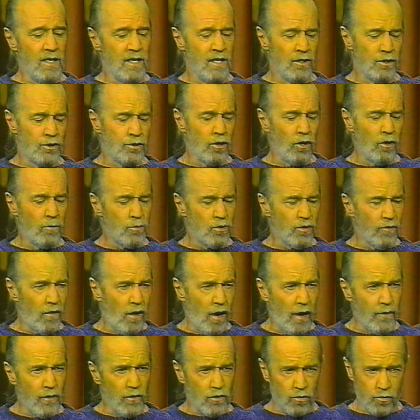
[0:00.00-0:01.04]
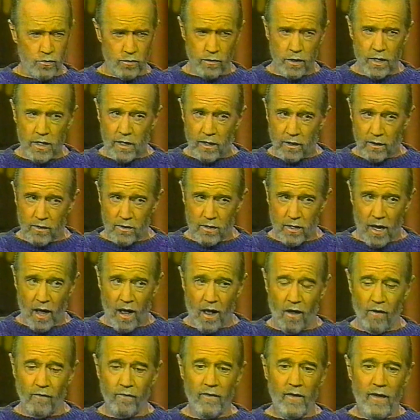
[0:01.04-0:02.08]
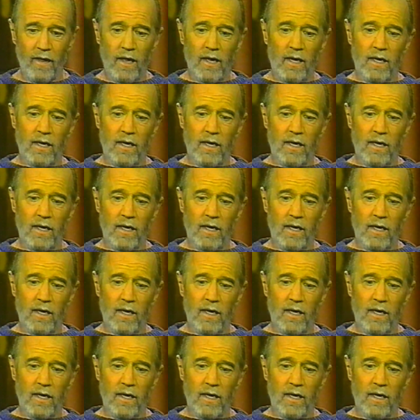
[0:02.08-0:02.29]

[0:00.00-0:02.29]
In terms of on the street itself,